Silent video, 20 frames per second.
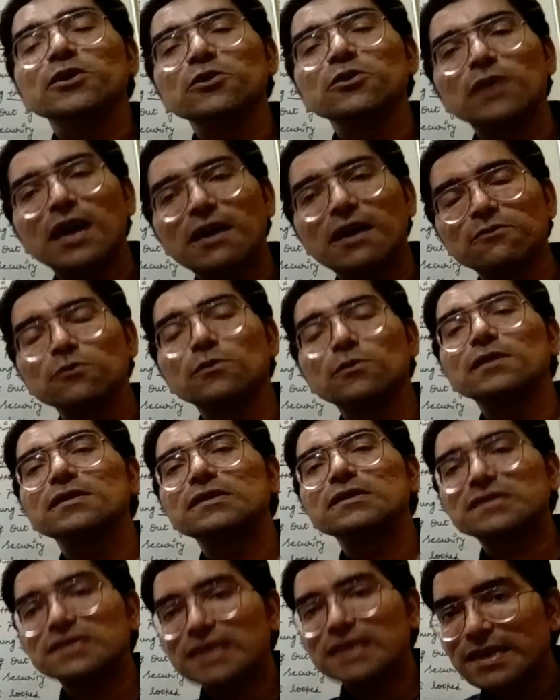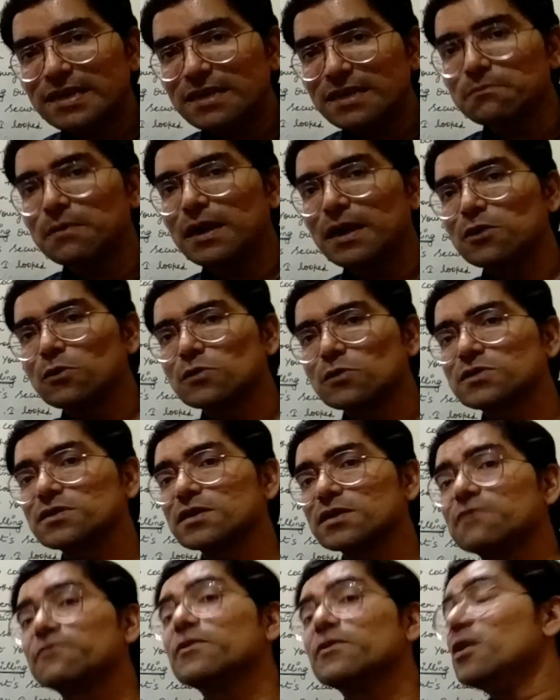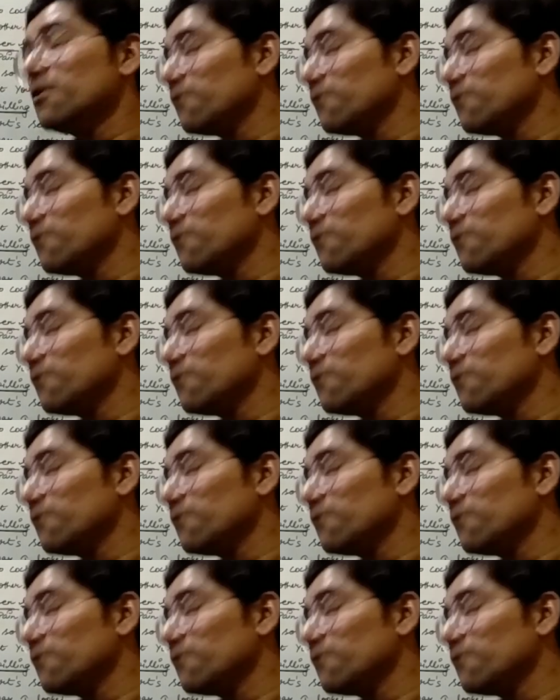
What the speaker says: you have to understand it by yourself.